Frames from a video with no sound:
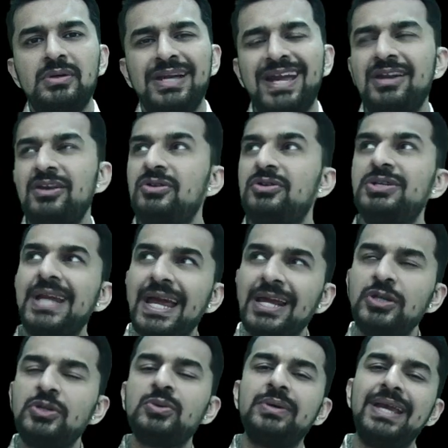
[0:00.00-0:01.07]
and try
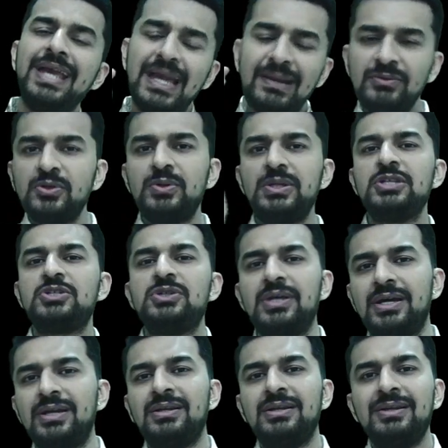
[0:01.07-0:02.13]
to aim to reach
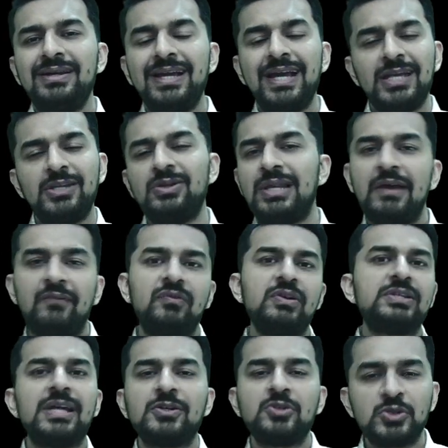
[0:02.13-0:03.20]
there, and your life will
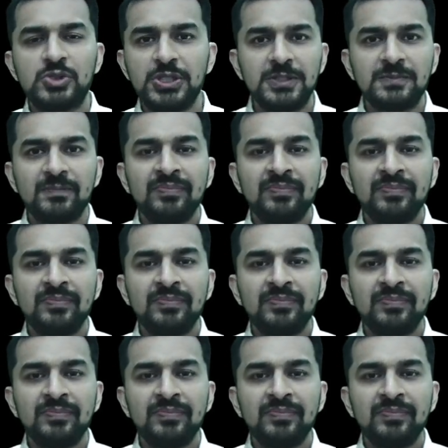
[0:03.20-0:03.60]
start to change.